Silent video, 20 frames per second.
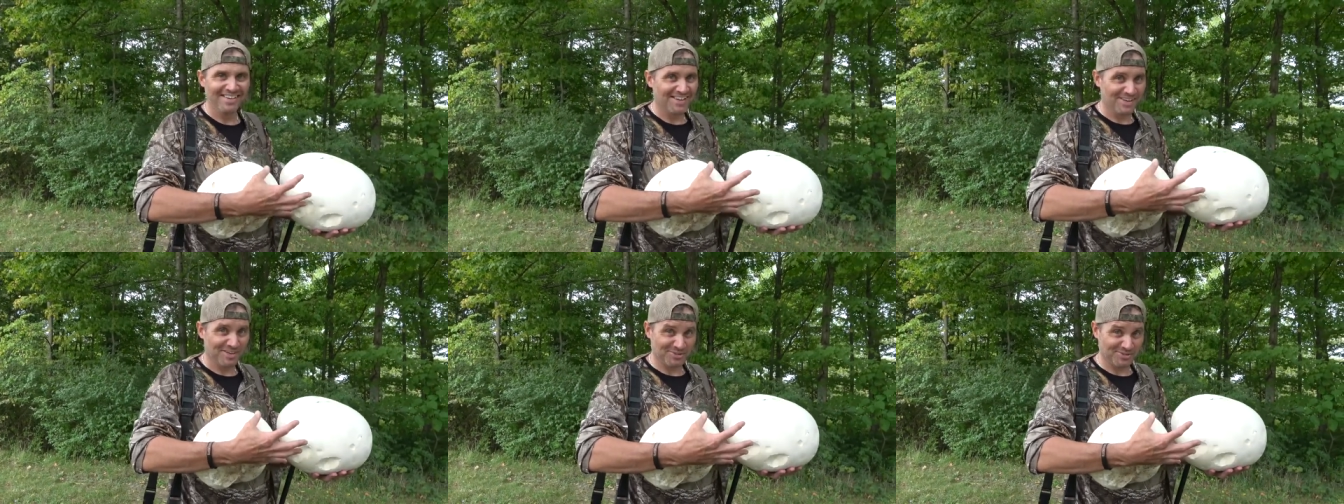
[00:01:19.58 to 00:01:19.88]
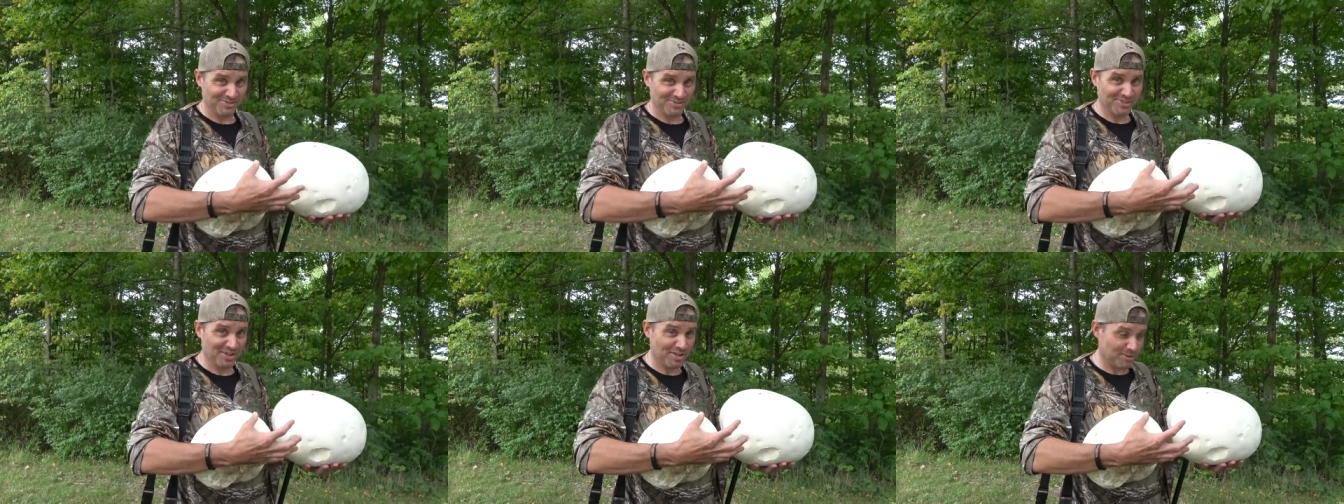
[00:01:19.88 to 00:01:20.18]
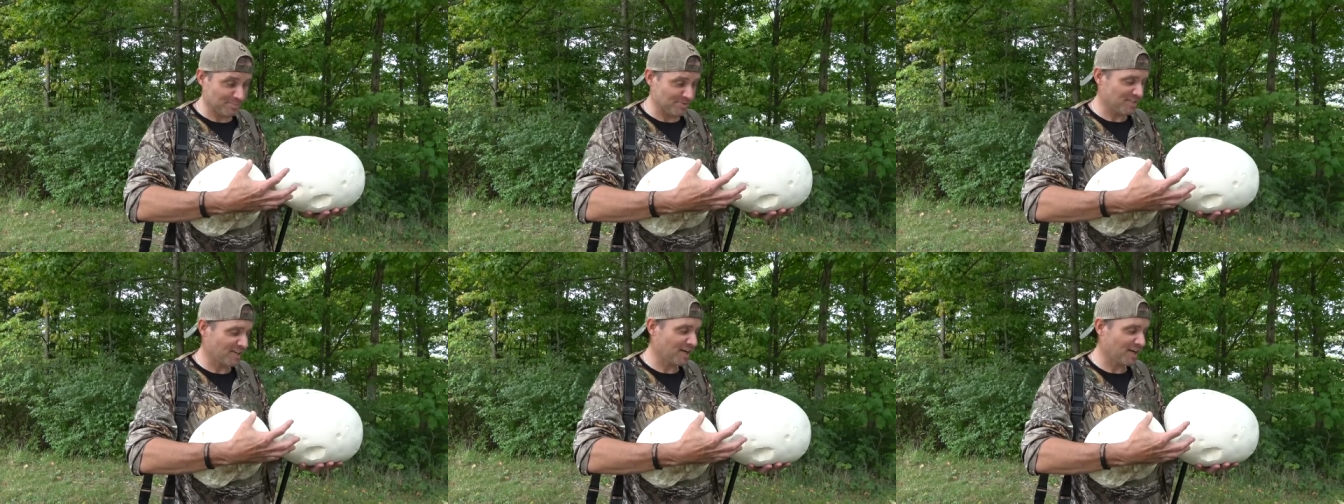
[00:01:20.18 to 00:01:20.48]
it'll suck
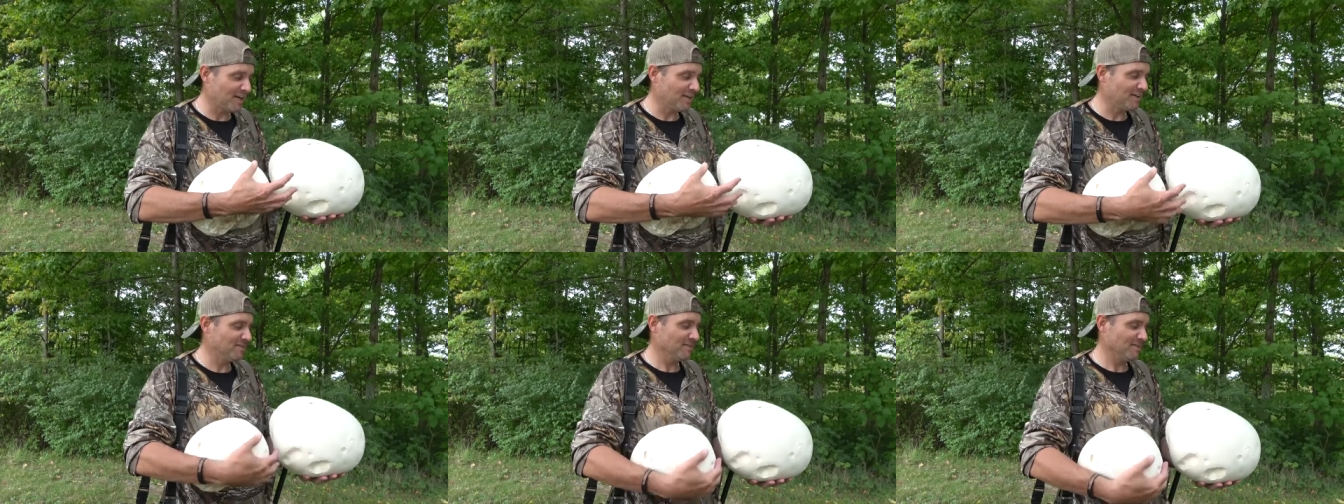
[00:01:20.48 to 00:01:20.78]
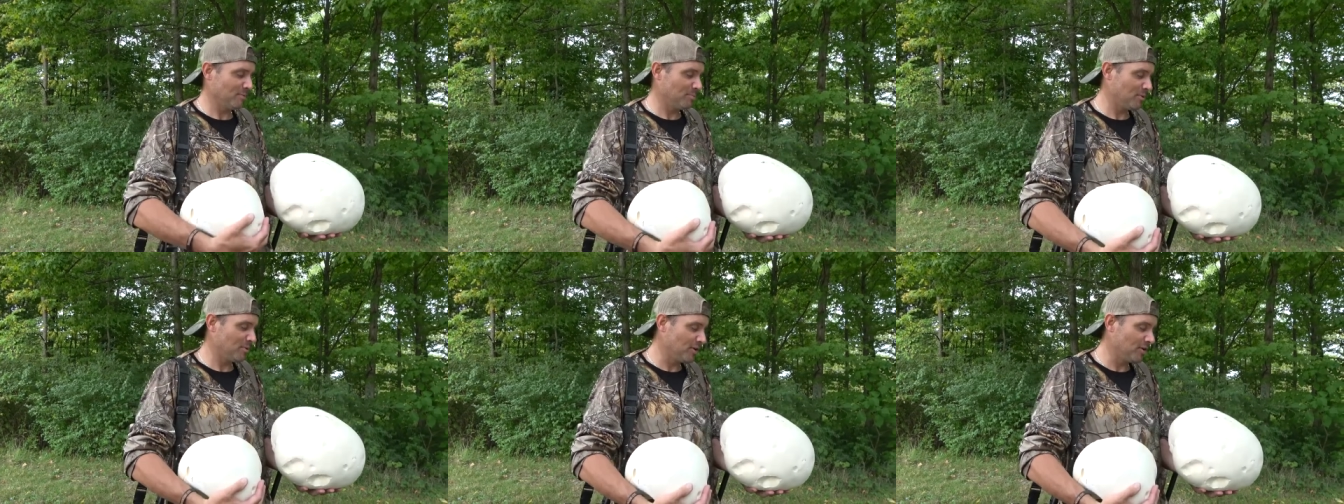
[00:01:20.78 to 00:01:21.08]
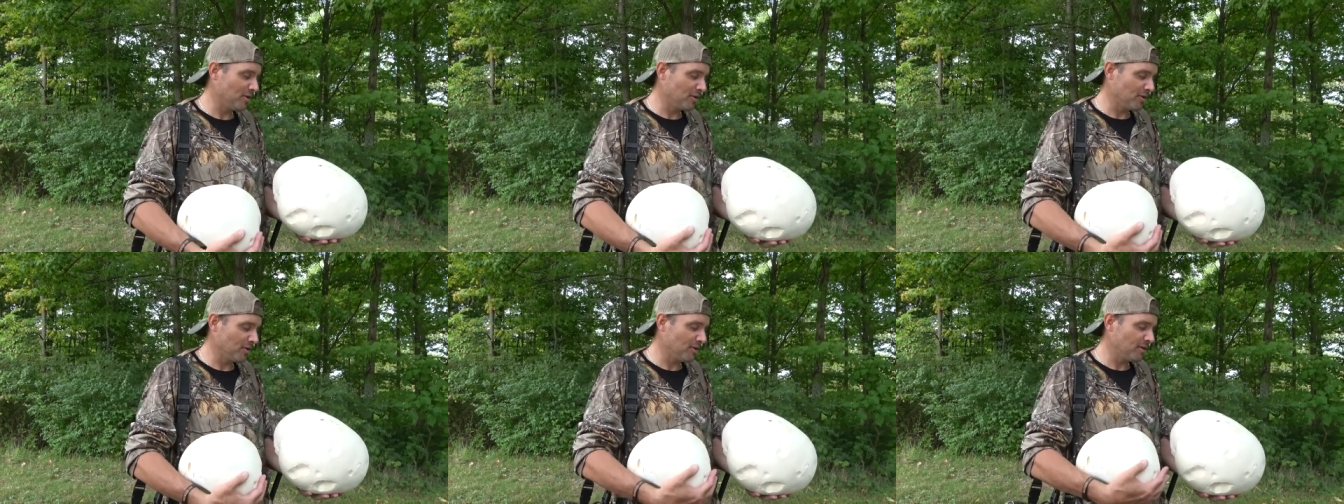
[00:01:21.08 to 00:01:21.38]
them tight. It'd be
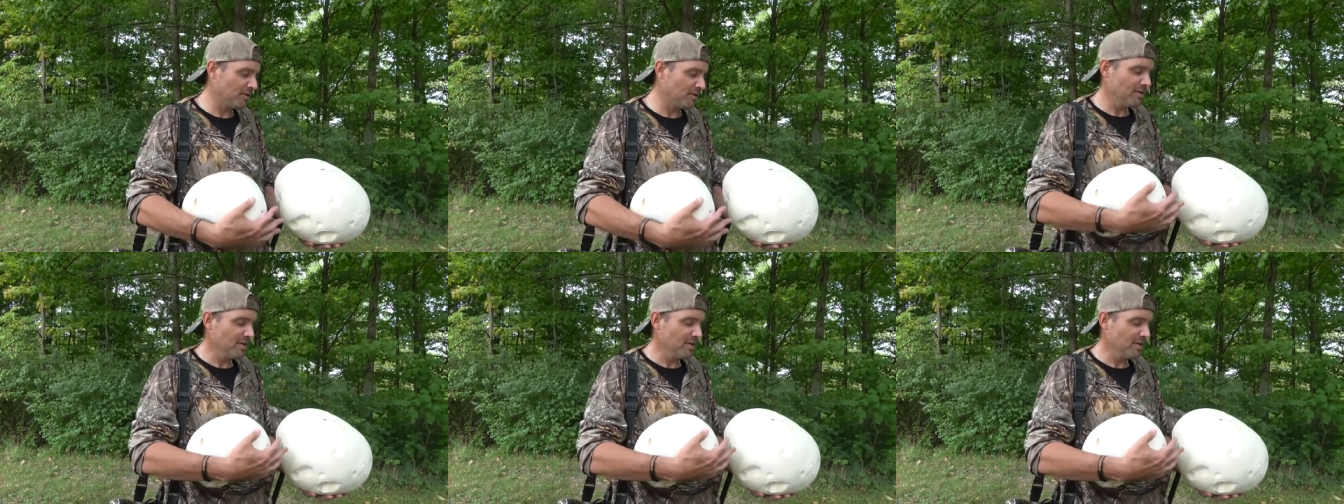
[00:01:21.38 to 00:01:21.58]
no good.